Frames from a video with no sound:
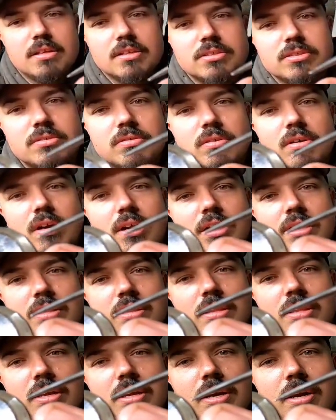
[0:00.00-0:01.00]
It's
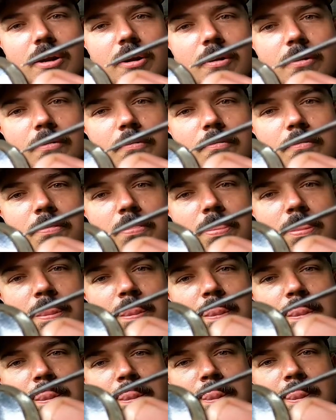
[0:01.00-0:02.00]
right there.
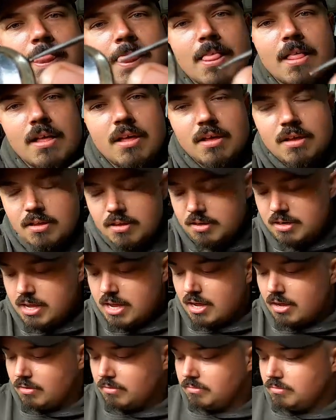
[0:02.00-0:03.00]

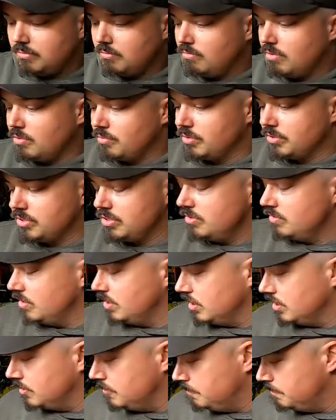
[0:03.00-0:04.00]
Now, what we're
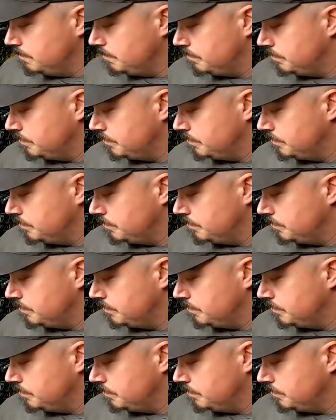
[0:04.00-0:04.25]
doing